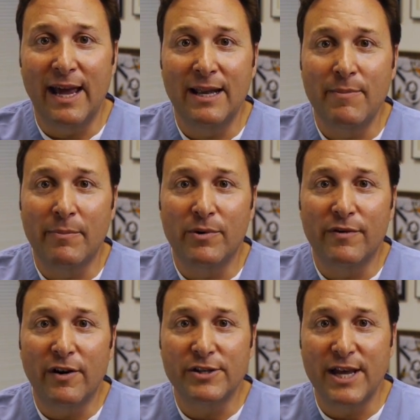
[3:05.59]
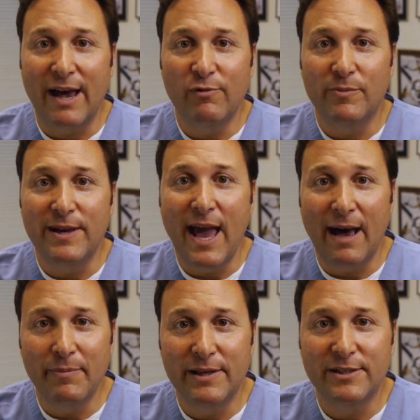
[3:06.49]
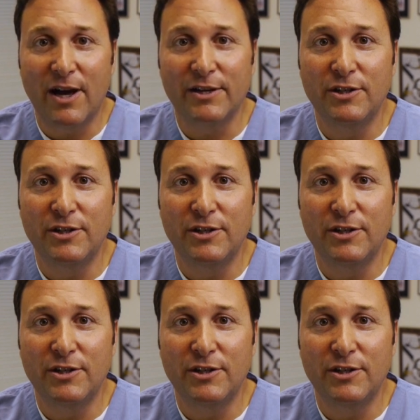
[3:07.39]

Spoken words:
any member of our staff would be happy to talk